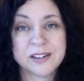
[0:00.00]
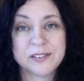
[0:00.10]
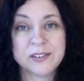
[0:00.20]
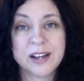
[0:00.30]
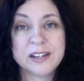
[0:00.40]

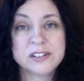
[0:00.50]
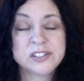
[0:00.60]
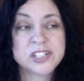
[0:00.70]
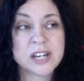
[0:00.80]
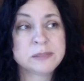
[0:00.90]
right?
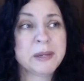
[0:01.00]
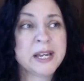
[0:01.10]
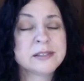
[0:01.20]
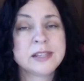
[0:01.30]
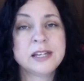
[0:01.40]
Just
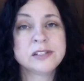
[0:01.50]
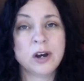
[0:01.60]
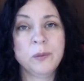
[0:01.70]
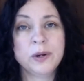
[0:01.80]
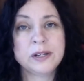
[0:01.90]
because they
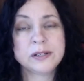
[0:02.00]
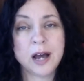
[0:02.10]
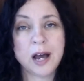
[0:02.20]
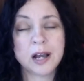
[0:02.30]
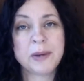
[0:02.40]
don't want to
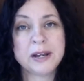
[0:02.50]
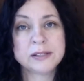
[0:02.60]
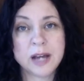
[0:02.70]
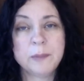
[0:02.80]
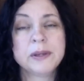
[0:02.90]
talk about a
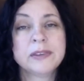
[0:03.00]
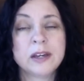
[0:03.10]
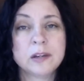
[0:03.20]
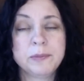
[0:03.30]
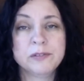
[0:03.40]
topic
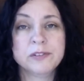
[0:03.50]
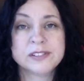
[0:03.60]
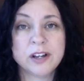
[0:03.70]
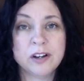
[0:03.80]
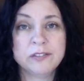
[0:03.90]
that could be
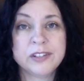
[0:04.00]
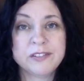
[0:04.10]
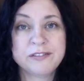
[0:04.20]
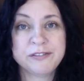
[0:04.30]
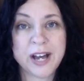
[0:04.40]
resolved
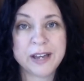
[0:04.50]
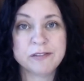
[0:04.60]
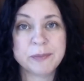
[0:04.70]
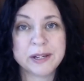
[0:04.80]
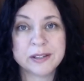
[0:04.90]
in
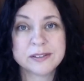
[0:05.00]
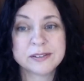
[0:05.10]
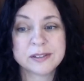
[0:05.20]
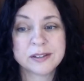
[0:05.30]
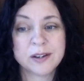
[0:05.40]
5
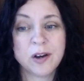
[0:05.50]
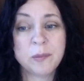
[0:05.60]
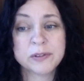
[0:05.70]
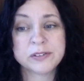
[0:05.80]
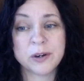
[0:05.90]
minutes,
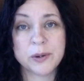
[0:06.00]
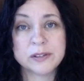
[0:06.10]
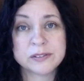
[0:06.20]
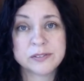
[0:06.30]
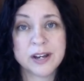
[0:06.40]
almost
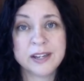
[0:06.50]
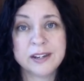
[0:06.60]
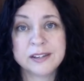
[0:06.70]
always, right?